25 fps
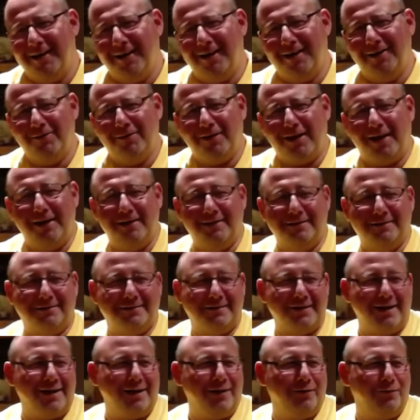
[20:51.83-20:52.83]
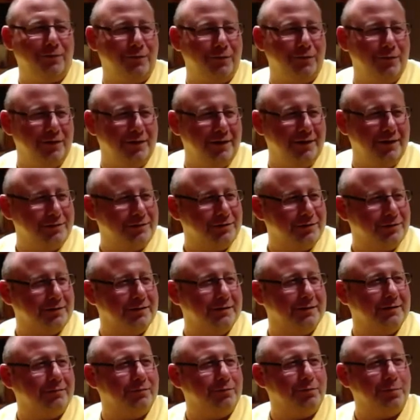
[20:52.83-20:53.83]
I had salad for lunch in
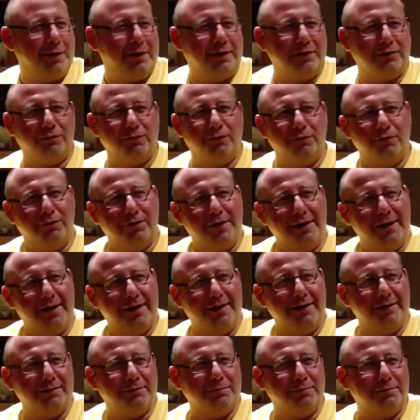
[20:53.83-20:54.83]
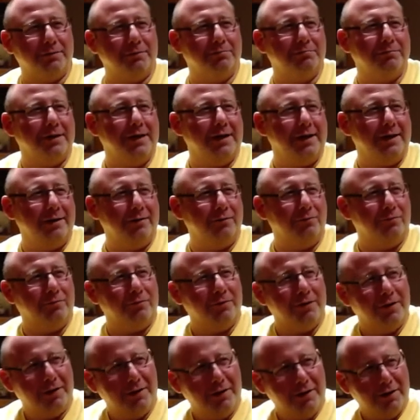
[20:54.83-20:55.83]
the past few days, but I'm gaining
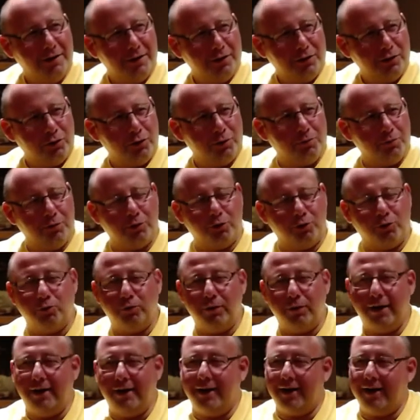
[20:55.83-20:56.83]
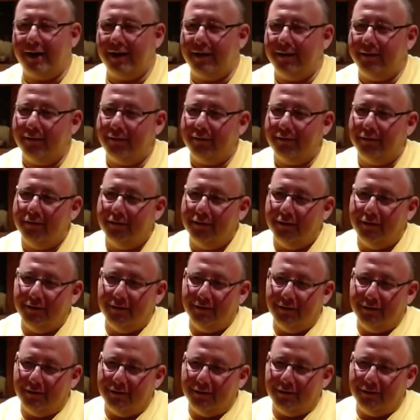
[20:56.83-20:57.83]
too much weight. I
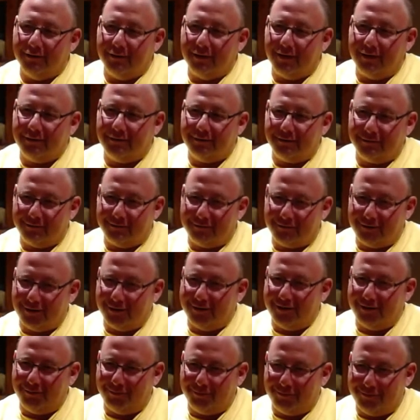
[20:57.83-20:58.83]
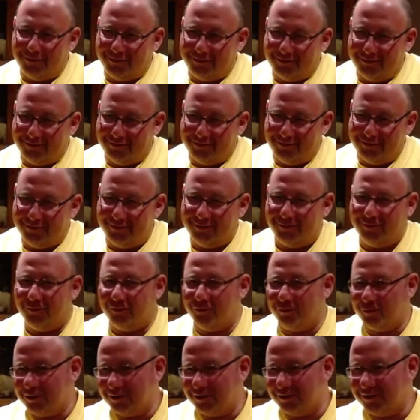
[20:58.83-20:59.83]
signed up to see the
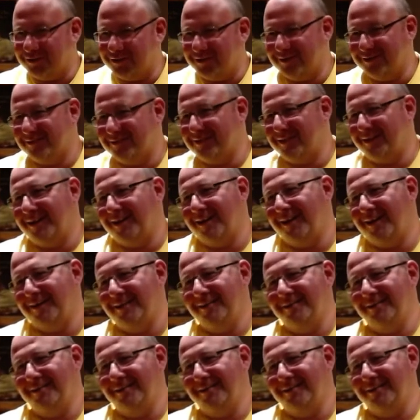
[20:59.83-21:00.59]
nutritionist again.